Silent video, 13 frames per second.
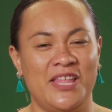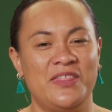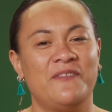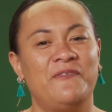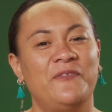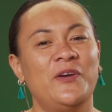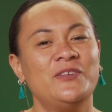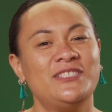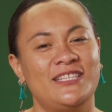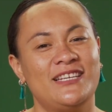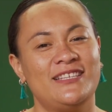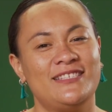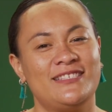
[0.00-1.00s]
The first
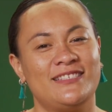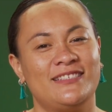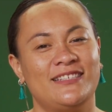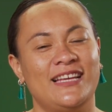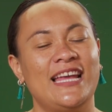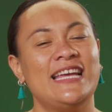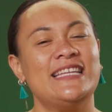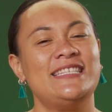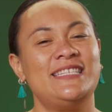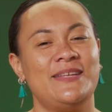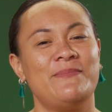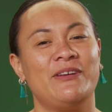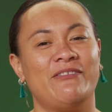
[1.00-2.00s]
is
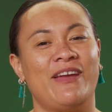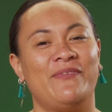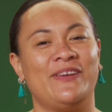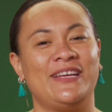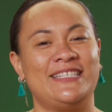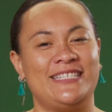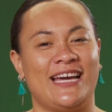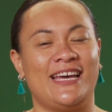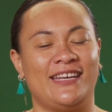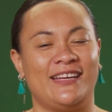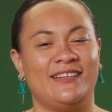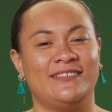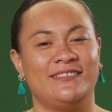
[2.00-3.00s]
demographic
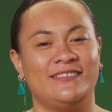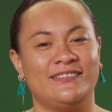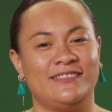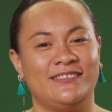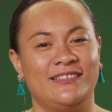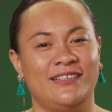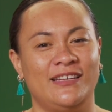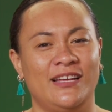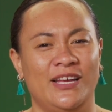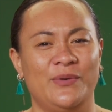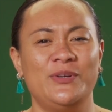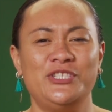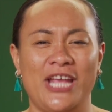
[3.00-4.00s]
data,
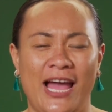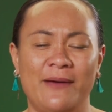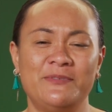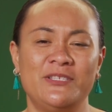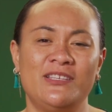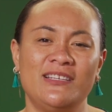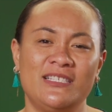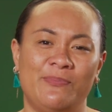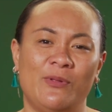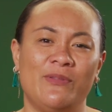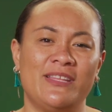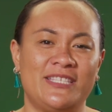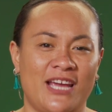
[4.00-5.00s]
which helps to
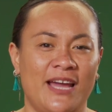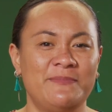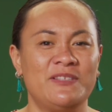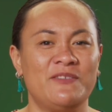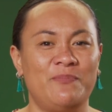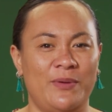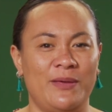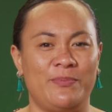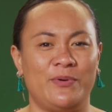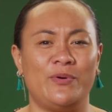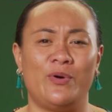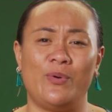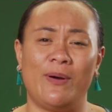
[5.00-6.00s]
explore the types of
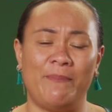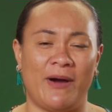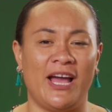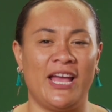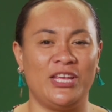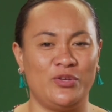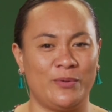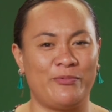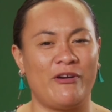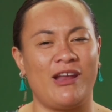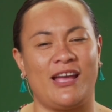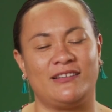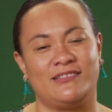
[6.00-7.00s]
people who are buying your
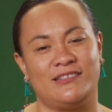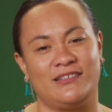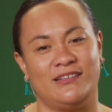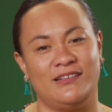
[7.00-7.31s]
product.